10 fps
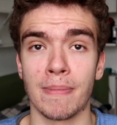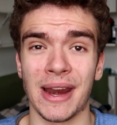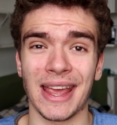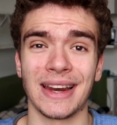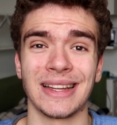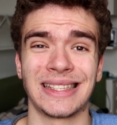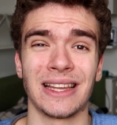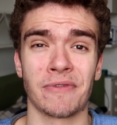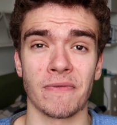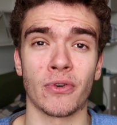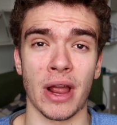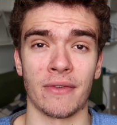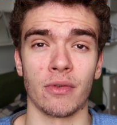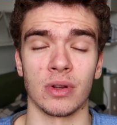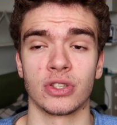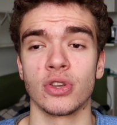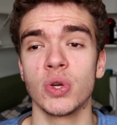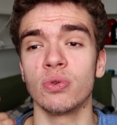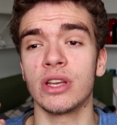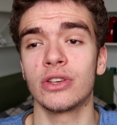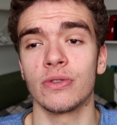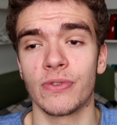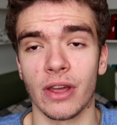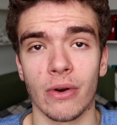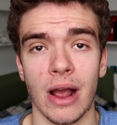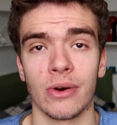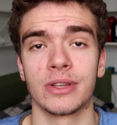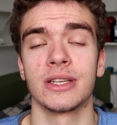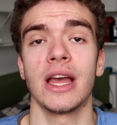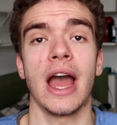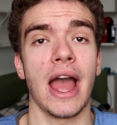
But again, it's different for everyone. So you need to figure out